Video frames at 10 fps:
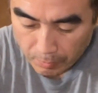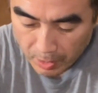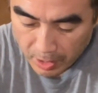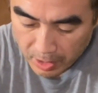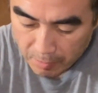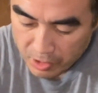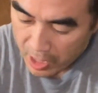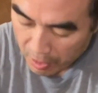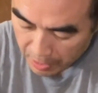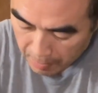I think Miss
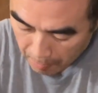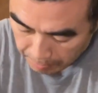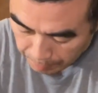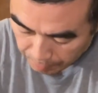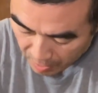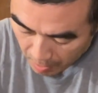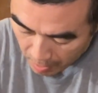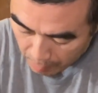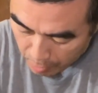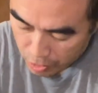Carey
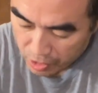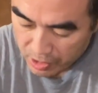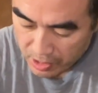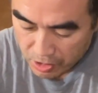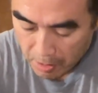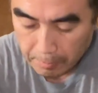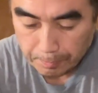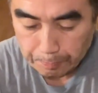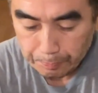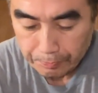purchased this
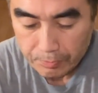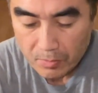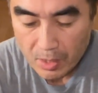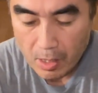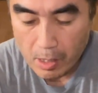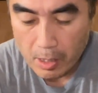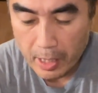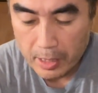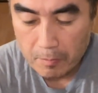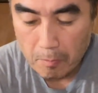
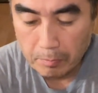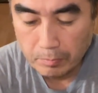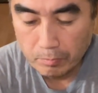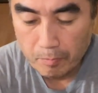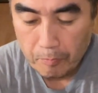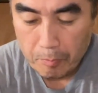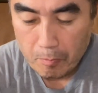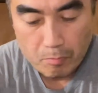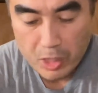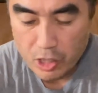at a
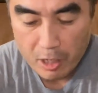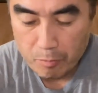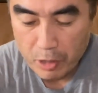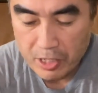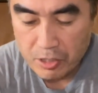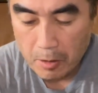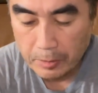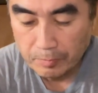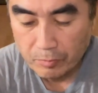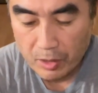much higher price
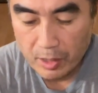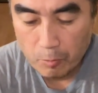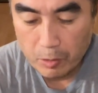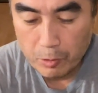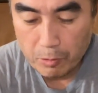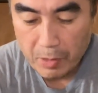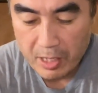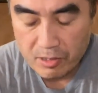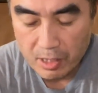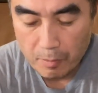than what we would pay
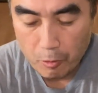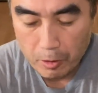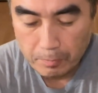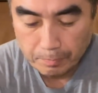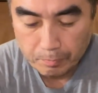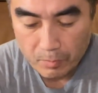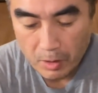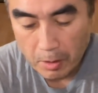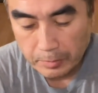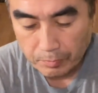in Singapore.
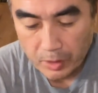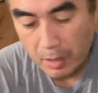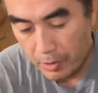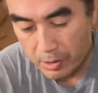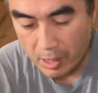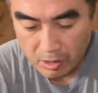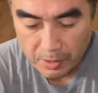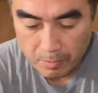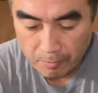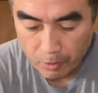Yeah, because it has to
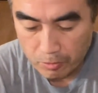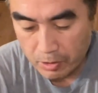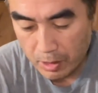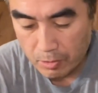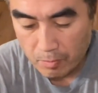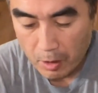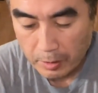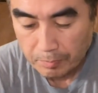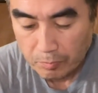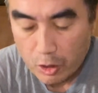be frozen and
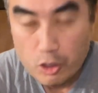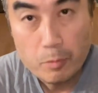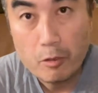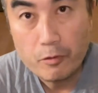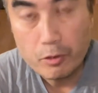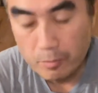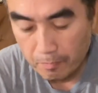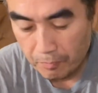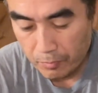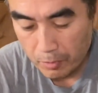shipped over
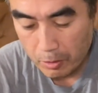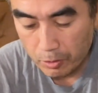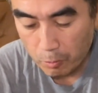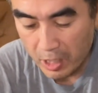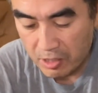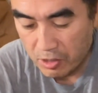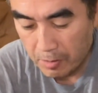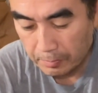to the West.